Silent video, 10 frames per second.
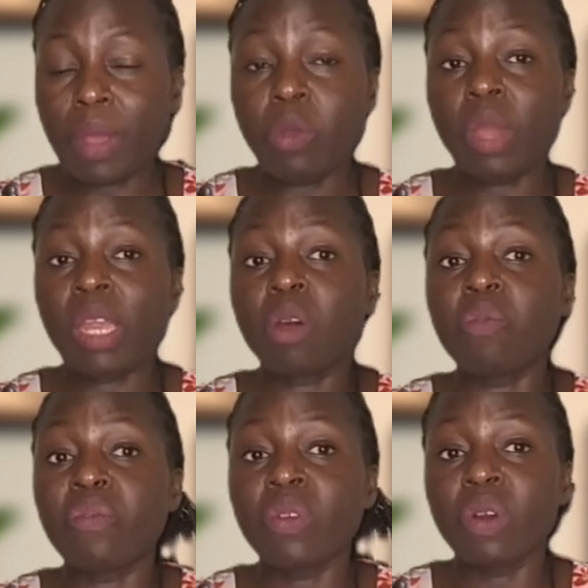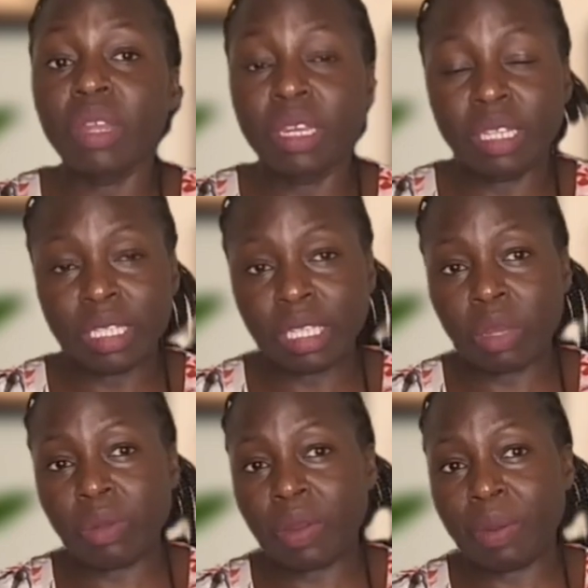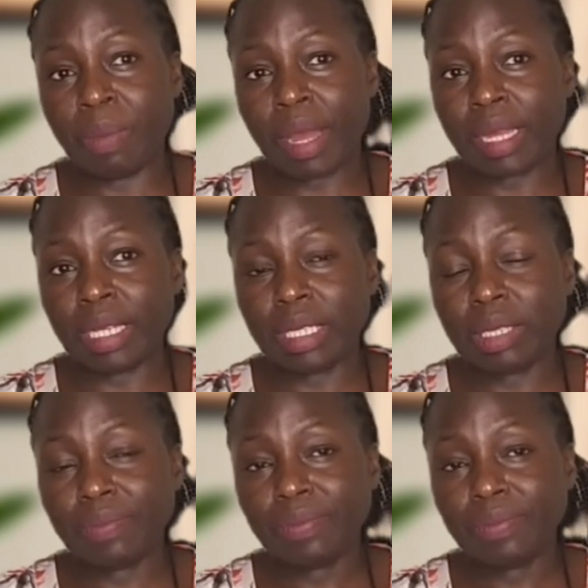You can offload it to the secondary market.